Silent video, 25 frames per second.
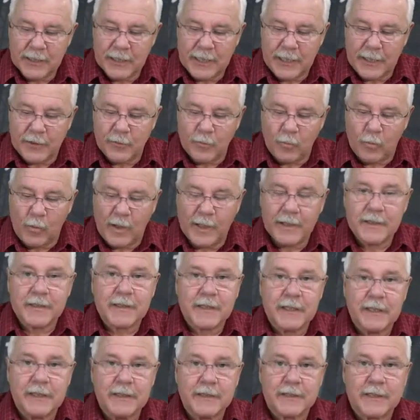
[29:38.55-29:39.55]
and once
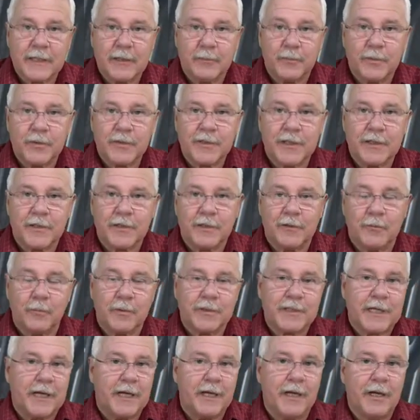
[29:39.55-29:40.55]
he is in position, we'll
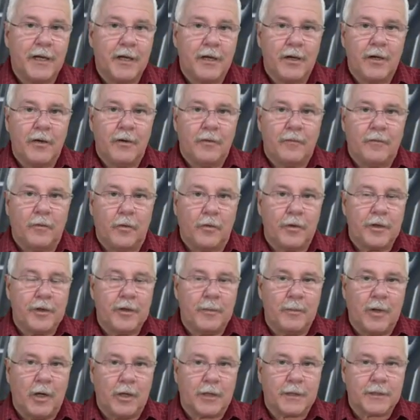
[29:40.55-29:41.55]
say 4 in the
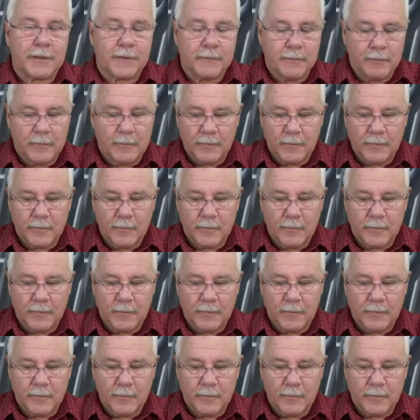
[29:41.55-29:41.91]
box.